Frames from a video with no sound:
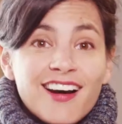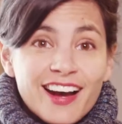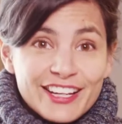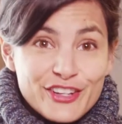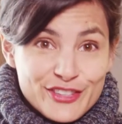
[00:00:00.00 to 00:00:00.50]

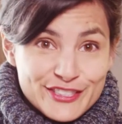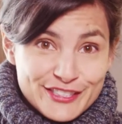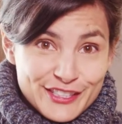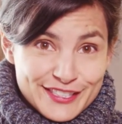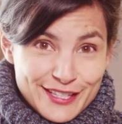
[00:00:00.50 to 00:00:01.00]
I know this
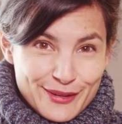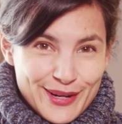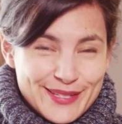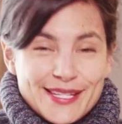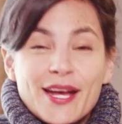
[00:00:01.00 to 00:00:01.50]
is gonna sound
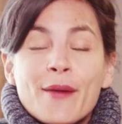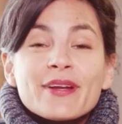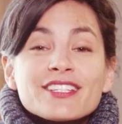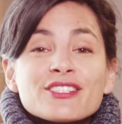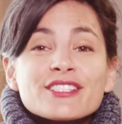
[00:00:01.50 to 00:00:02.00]
crazy,
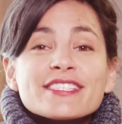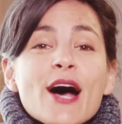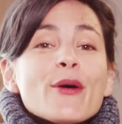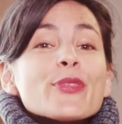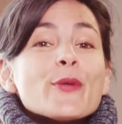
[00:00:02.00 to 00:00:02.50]
but it turns
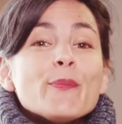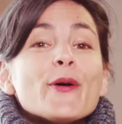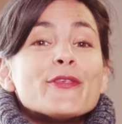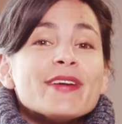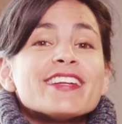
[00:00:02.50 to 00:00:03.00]
out they're
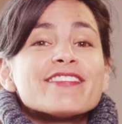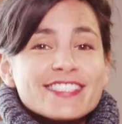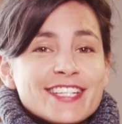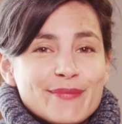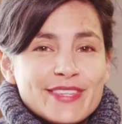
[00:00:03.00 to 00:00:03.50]
both made of the
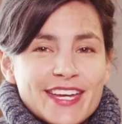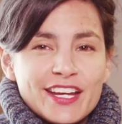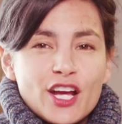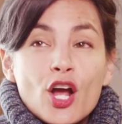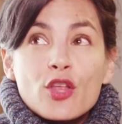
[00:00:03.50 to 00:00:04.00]
same
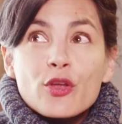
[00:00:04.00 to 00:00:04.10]
thing.